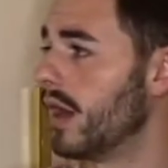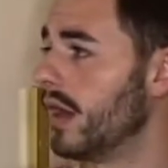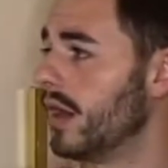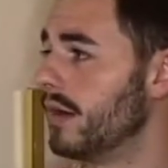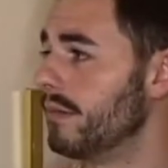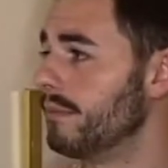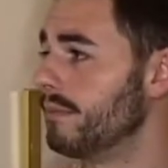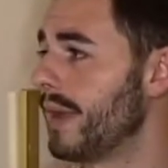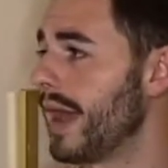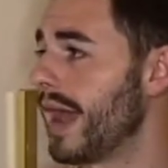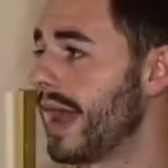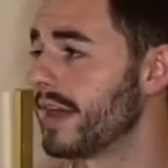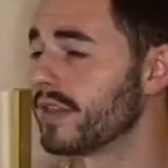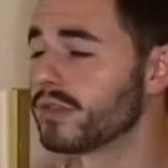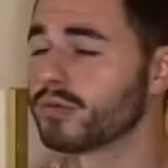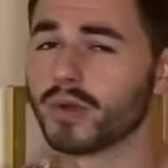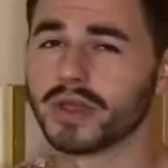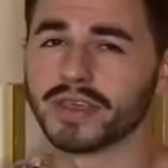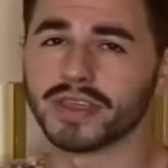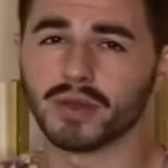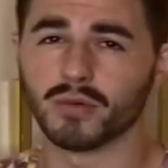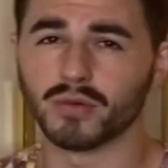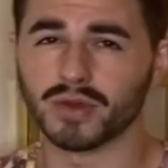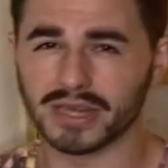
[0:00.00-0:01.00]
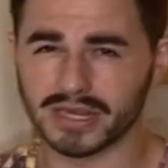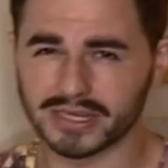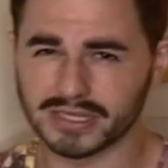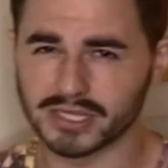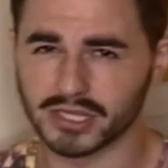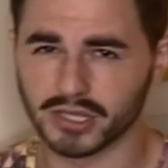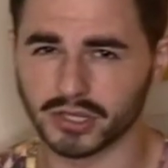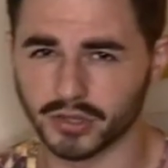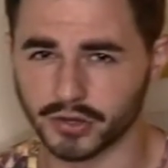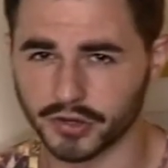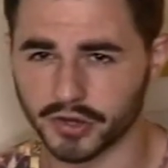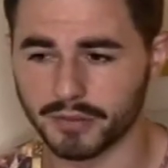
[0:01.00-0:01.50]
pathway that we need to
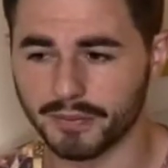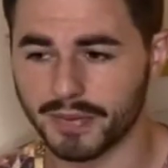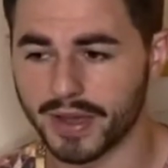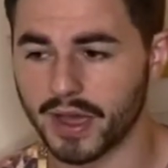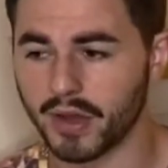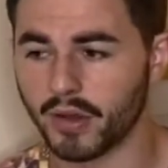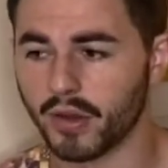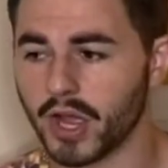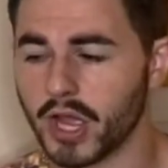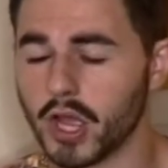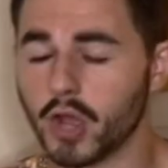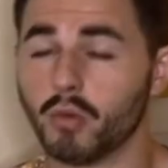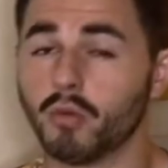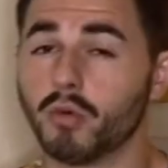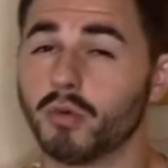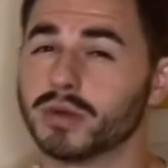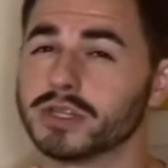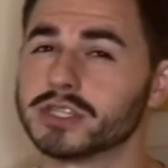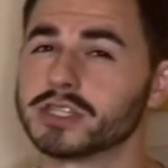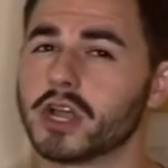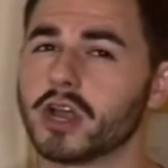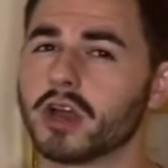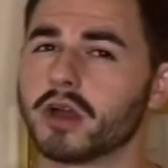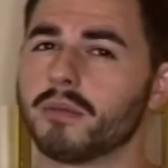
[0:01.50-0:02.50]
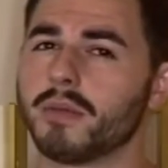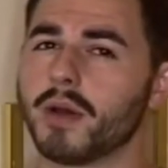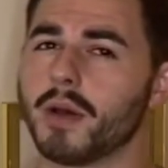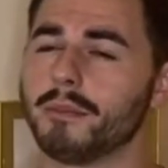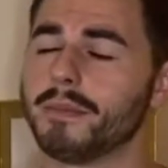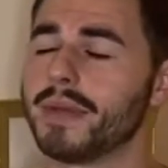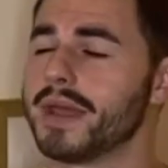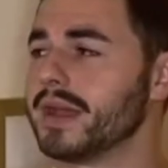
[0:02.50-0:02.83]
learn about when we talk about pain